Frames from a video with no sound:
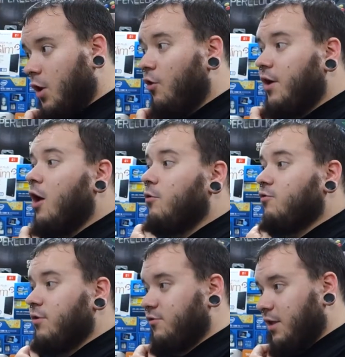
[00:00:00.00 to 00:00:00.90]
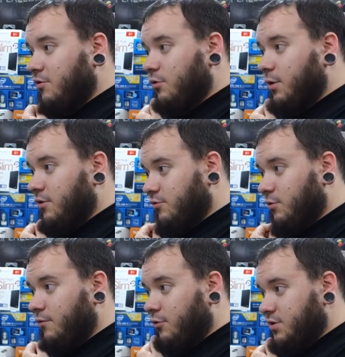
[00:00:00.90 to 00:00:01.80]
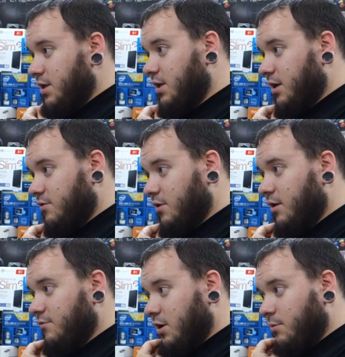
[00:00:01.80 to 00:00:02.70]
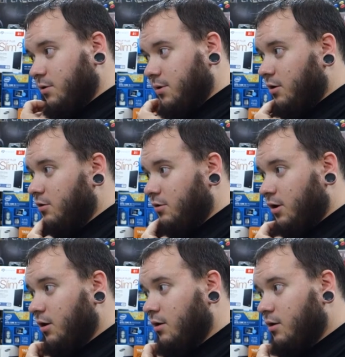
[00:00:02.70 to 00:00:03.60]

Oh, the Aquos Crystal, that's what it was in 2014, yes. I even talk about the article here.